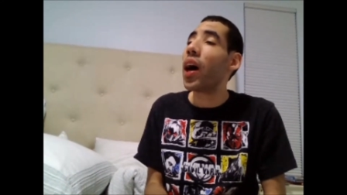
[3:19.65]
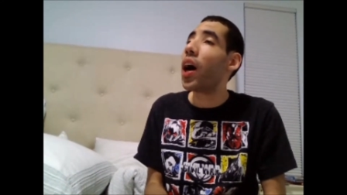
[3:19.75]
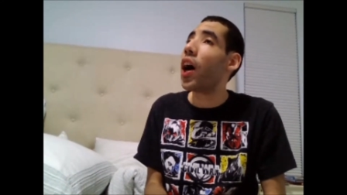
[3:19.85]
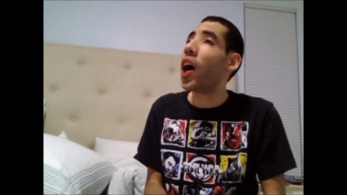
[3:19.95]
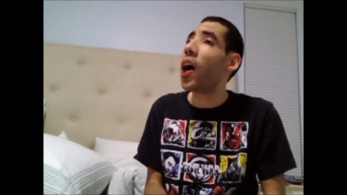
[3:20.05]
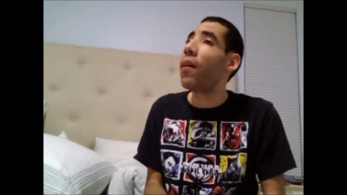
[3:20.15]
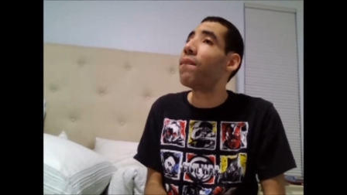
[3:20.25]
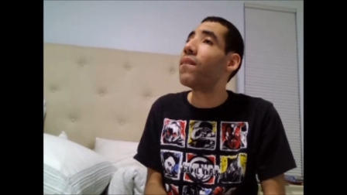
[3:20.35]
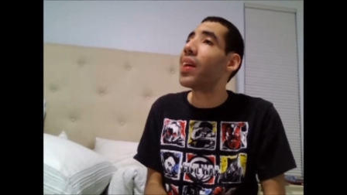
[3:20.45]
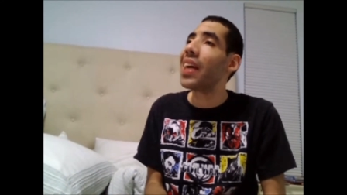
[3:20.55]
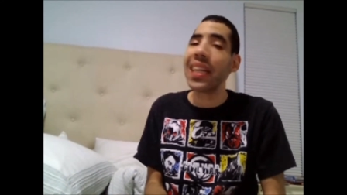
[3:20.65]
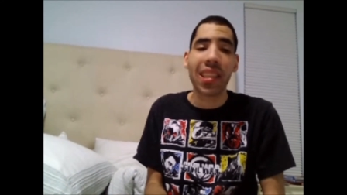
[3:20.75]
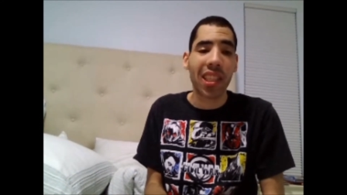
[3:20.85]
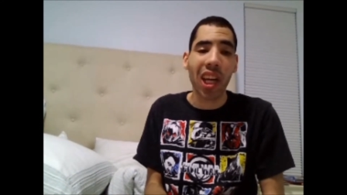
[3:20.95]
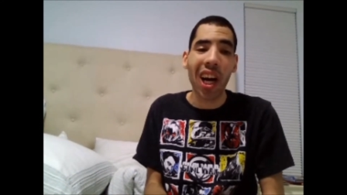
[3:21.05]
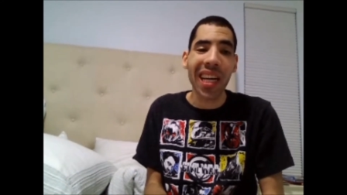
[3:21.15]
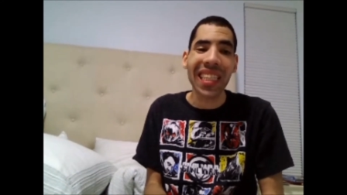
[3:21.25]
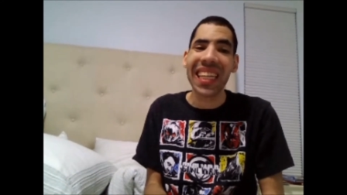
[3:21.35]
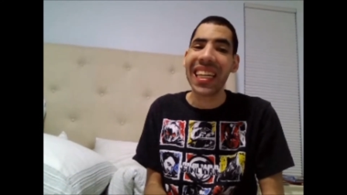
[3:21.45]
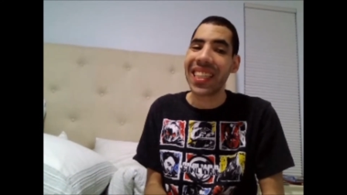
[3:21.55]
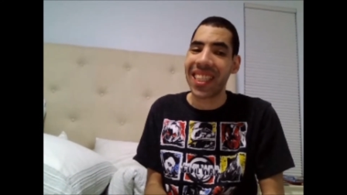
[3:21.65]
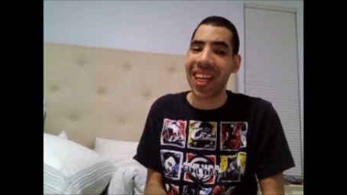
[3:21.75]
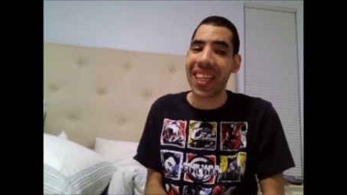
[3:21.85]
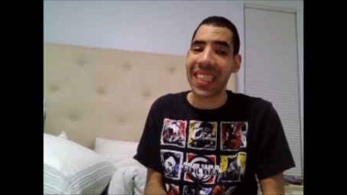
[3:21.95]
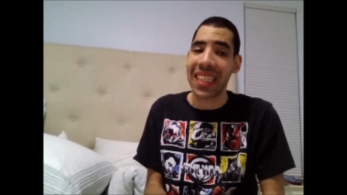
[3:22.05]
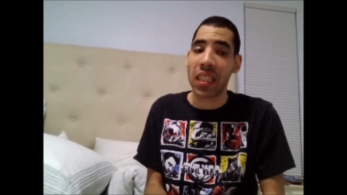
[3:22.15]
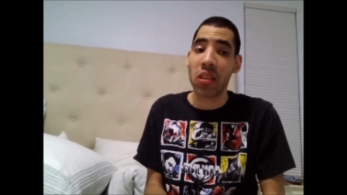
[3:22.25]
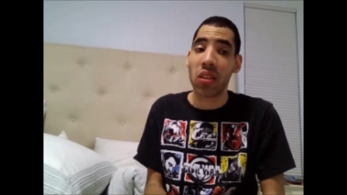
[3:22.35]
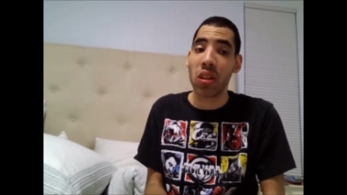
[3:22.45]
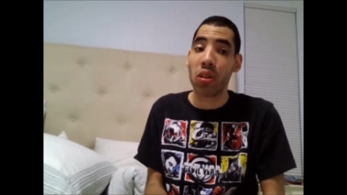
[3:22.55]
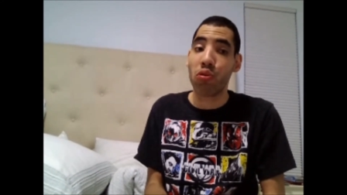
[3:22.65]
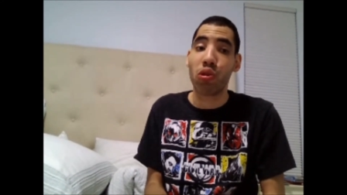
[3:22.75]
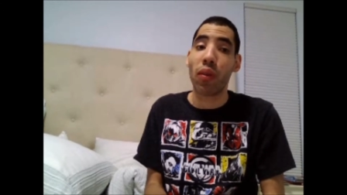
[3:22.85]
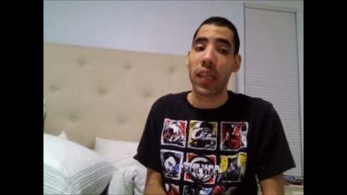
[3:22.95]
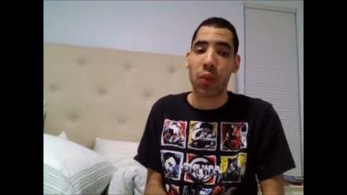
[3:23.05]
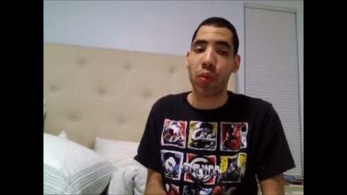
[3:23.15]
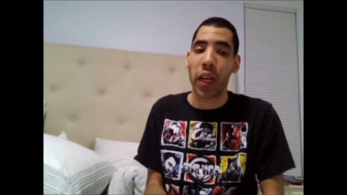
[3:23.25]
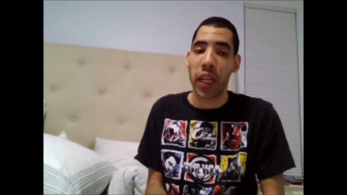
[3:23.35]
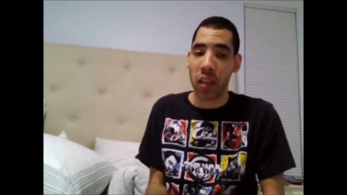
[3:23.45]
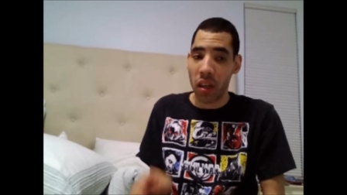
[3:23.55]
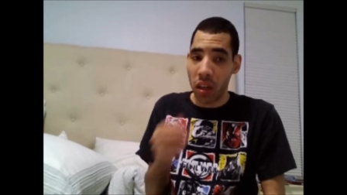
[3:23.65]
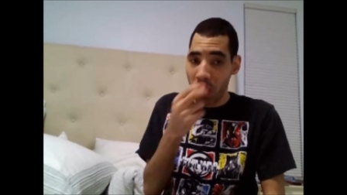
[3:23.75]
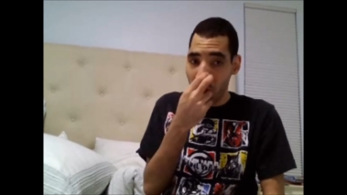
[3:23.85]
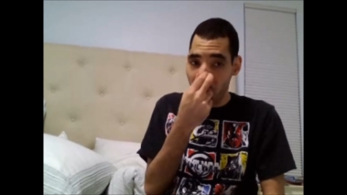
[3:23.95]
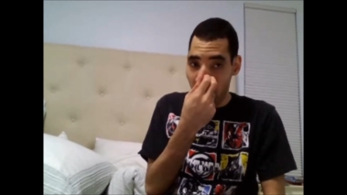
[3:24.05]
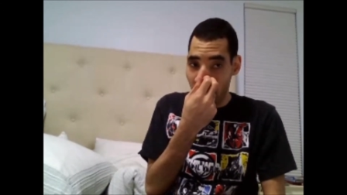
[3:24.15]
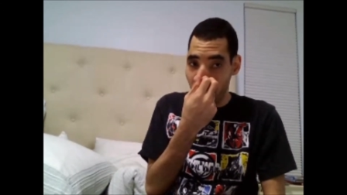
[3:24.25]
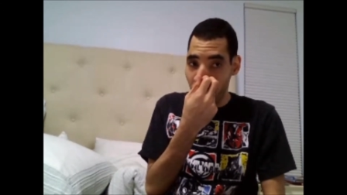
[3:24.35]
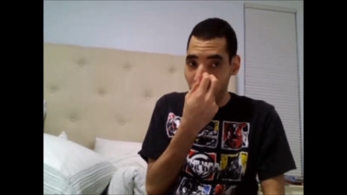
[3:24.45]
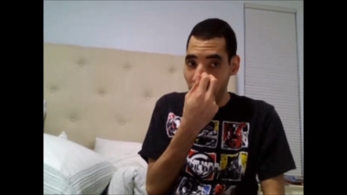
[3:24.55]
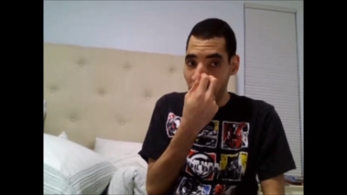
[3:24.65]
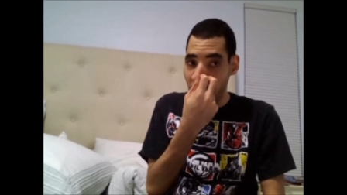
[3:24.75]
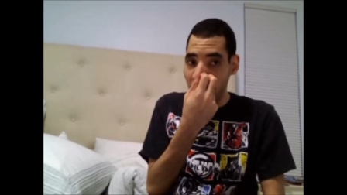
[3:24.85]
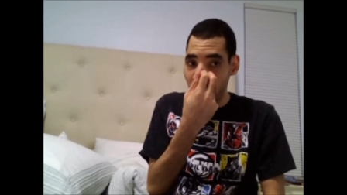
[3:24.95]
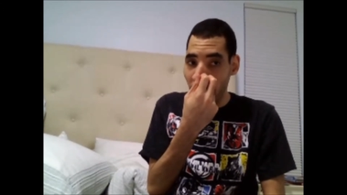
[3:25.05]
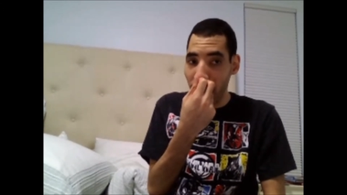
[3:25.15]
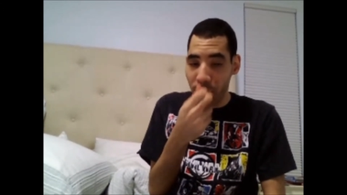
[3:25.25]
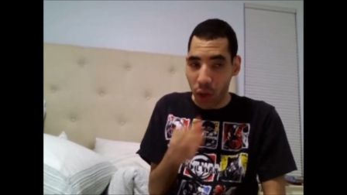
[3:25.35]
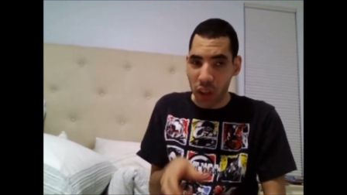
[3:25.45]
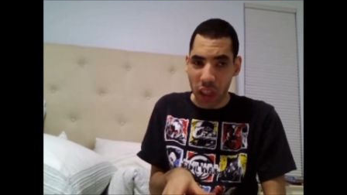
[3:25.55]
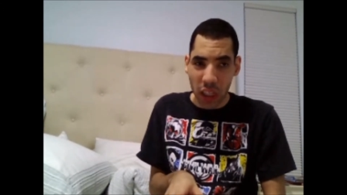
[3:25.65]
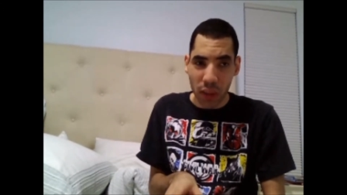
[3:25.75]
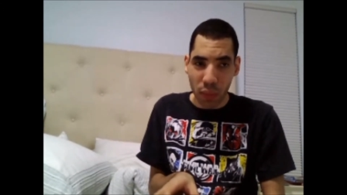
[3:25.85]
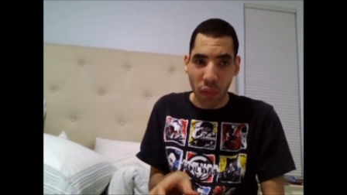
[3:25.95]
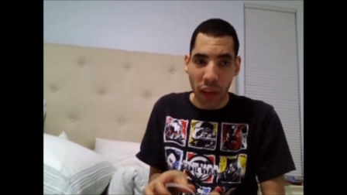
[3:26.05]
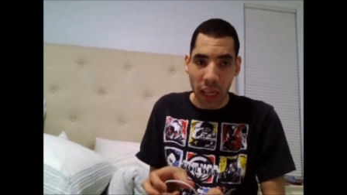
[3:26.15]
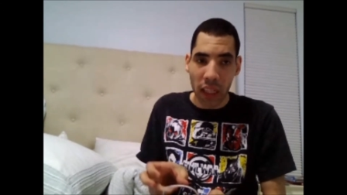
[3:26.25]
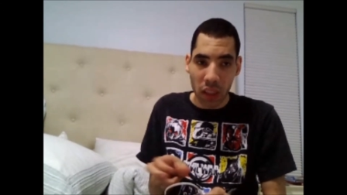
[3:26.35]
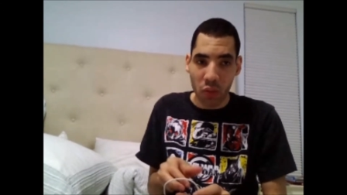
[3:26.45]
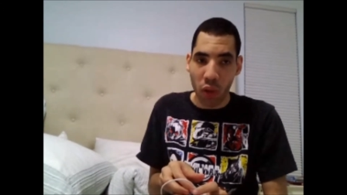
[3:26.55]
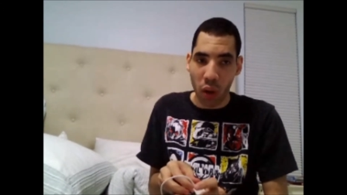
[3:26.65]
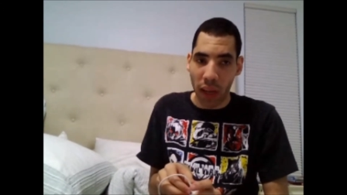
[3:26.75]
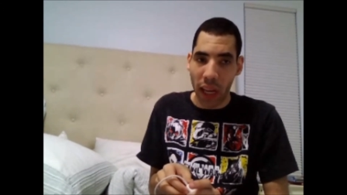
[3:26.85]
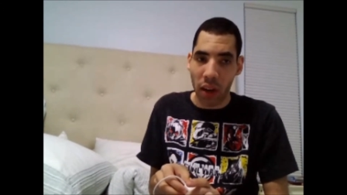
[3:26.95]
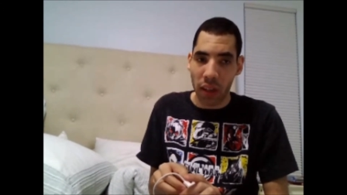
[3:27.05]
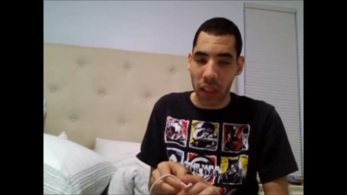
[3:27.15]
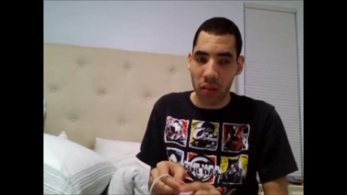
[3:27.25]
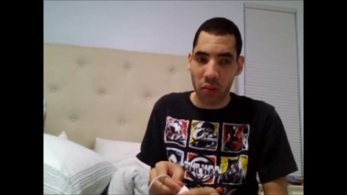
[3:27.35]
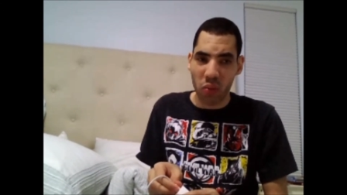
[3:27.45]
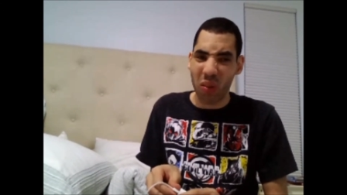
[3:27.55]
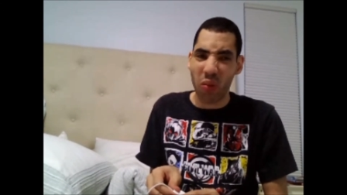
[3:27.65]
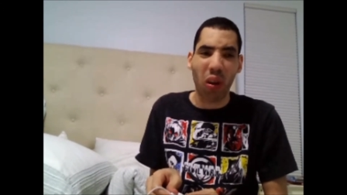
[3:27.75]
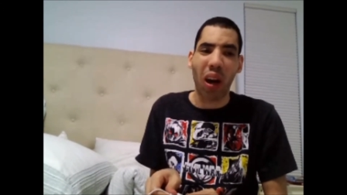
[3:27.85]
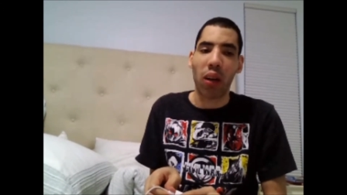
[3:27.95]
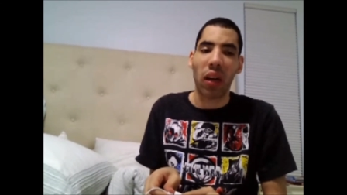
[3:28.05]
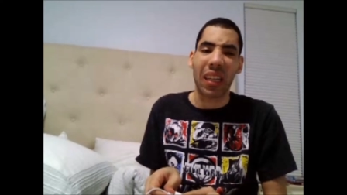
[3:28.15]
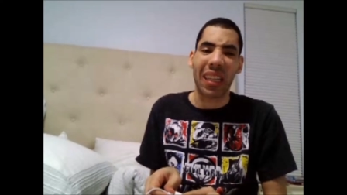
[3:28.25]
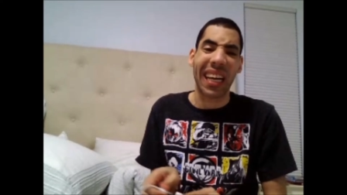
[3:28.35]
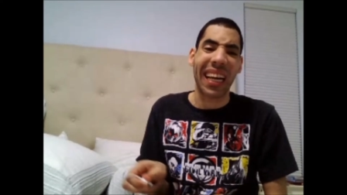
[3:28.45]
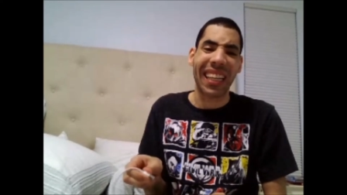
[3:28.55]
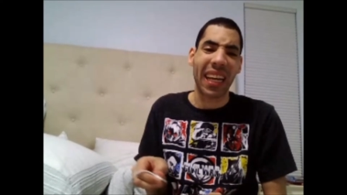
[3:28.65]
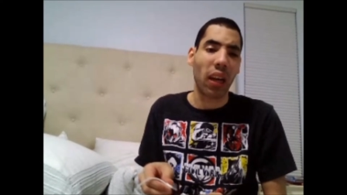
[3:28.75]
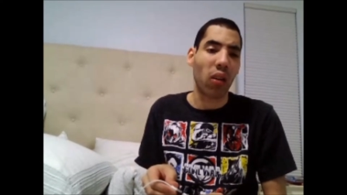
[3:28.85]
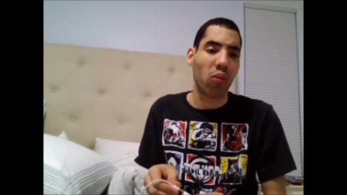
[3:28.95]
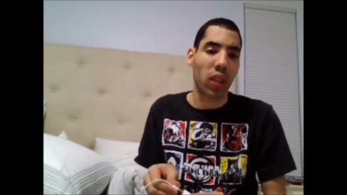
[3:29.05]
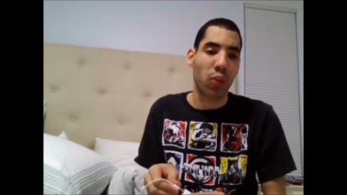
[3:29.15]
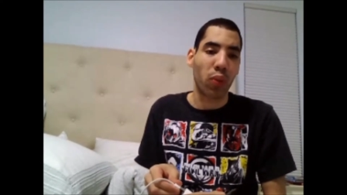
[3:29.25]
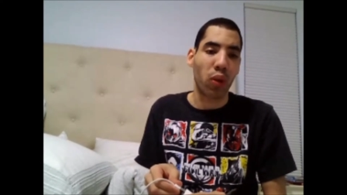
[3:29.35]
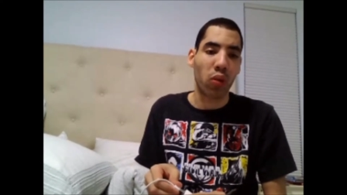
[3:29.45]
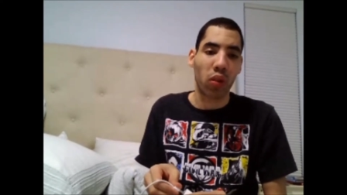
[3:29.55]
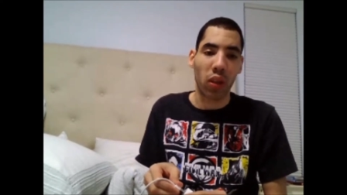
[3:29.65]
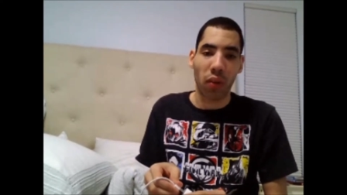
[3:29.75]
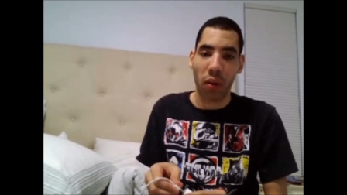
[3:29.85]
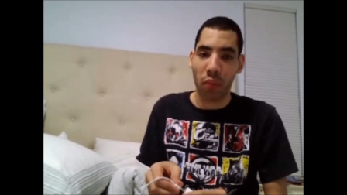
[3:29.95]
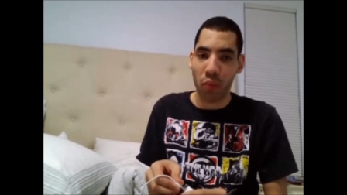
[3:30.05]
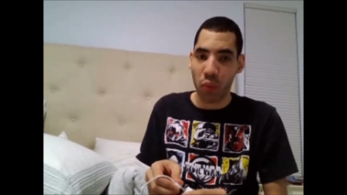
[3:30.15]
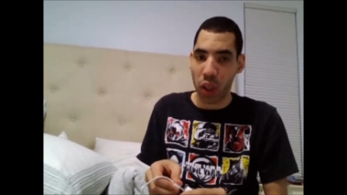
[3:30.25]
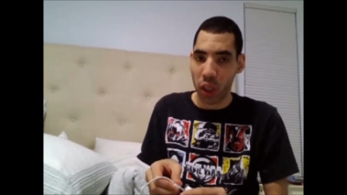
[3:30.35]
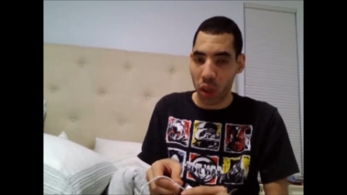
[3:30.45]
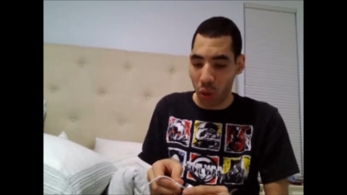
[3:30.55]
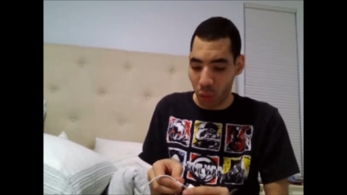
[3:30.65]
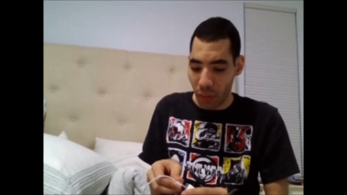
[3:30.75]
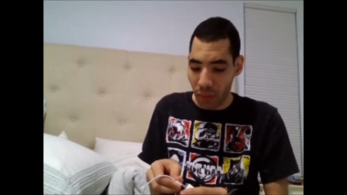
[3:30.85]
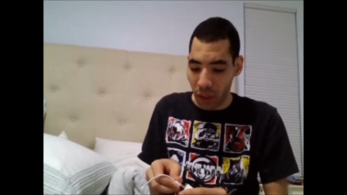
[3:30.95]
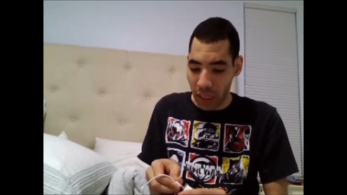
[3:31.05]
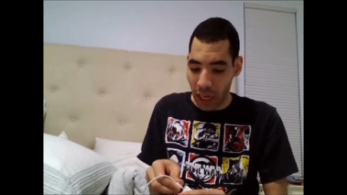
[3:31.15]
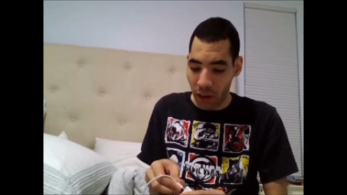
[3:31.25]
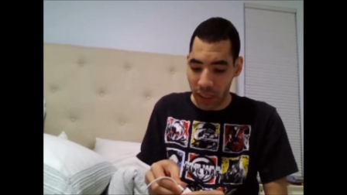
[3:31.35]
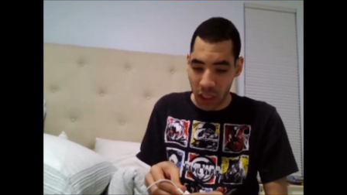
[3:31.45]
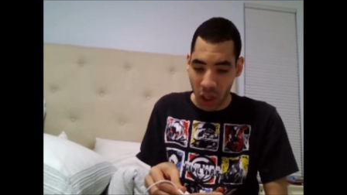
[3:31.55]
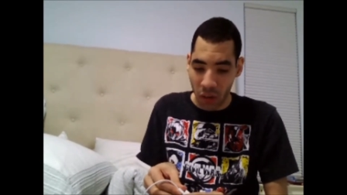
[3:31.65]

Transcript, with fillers: It does and it doesn't. Let me explain. Like, basically, the main villain of the movie is, well, Ares. I don't know the spoilers in it, but you know, Ares.